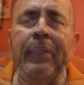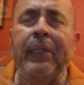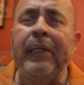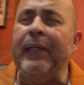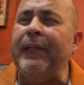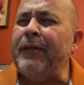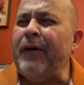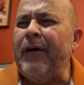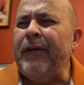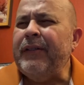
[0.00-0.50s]

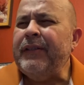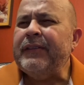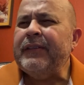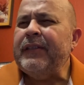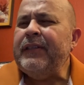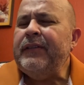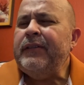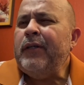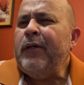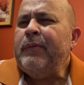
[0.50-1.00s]
And
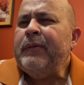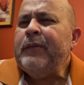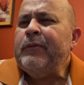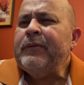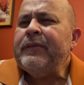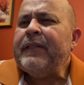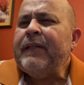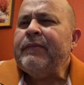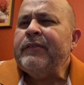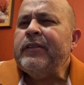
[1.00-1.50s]
honestly, nobody
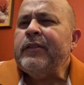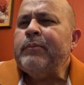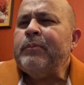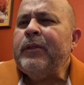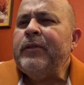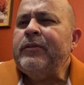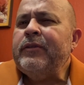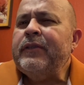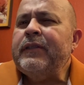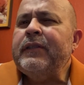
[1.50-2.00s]
was ever
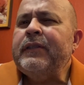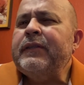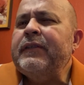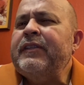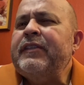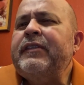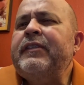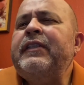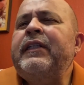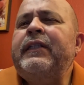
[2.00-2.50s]
supposed to
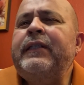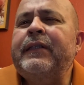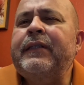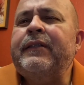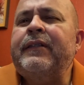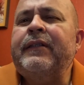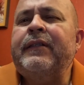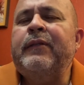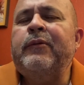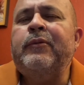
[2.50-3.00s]
see
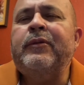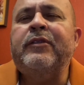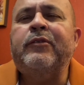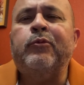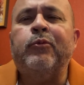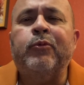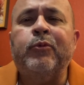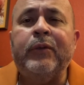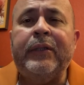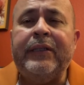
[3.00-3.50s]
it. It was
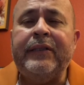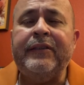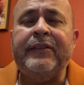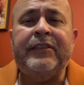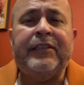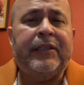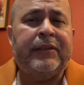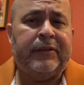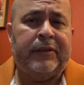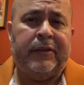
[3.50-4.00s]
written
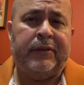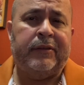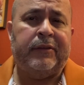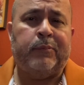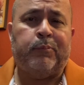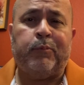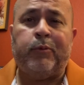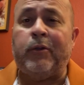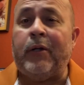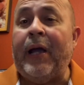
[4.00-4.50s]
just as
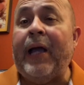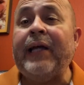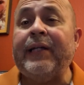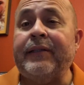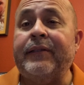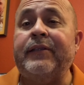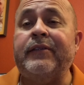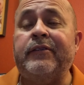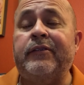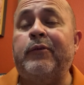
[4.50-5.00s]

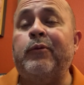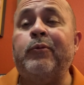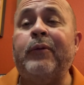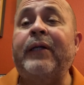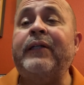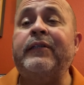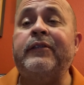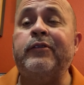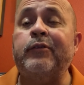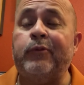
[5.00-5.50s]
practice to
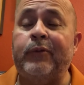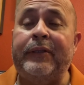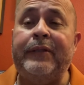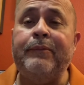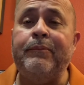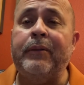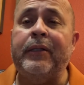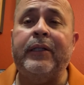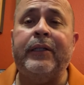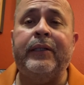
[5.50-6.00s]
write a
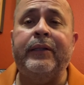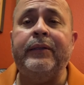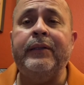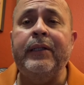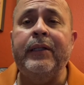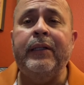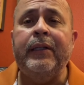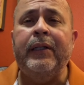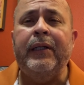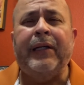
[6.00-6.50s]
screenplay,
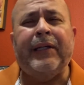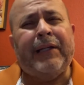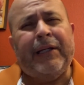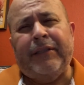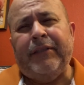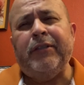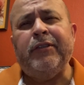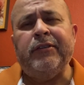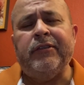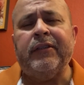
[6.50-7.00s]
and I
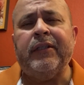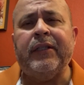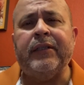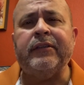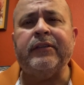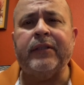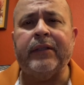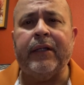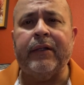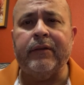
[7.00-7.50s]
used it
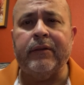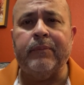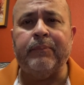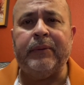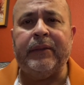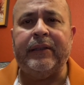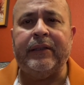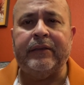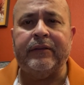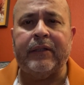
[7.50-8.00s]
as
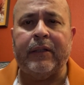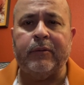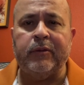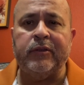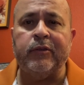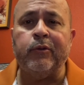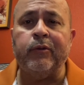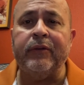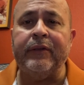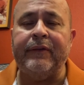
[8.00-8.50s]
therapy as I
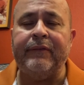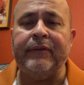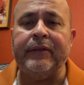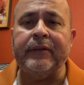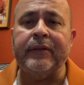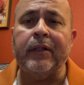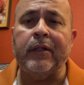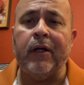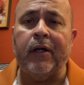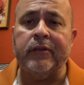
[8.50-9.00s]
was grieving
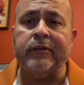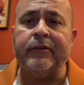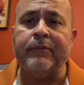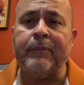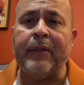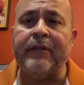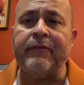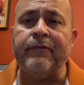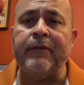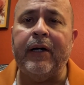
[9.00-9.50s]
the loss of
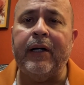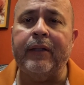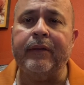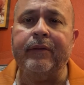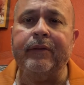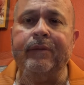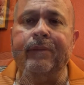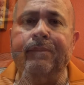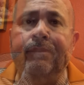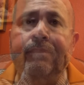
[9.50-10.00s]
my father.